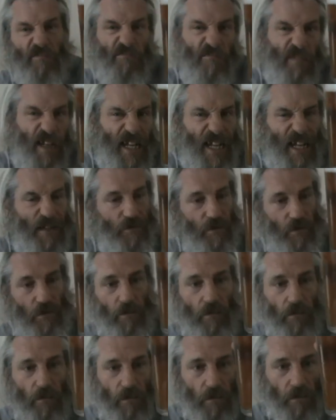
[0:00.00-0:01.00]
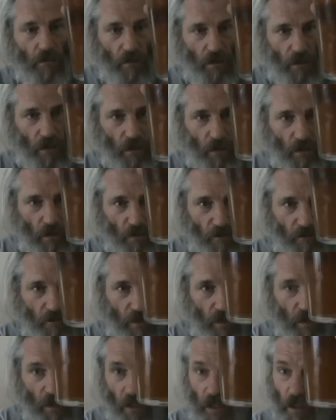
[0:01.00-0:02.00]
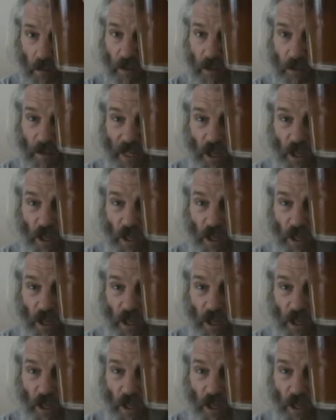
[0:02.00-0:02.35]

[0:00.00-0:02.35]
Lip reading: 11 and a half. It was a bit